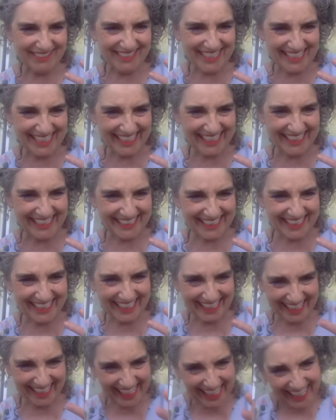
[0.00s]

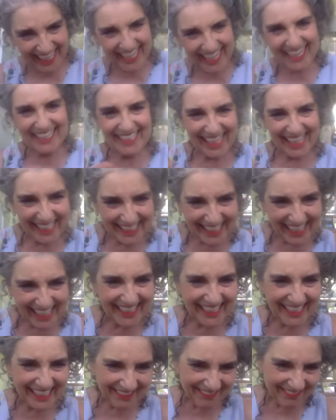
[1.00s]
stealing and, and,
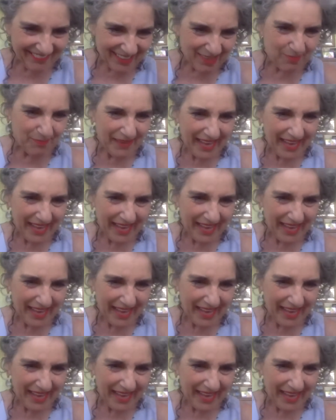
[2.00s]
and giving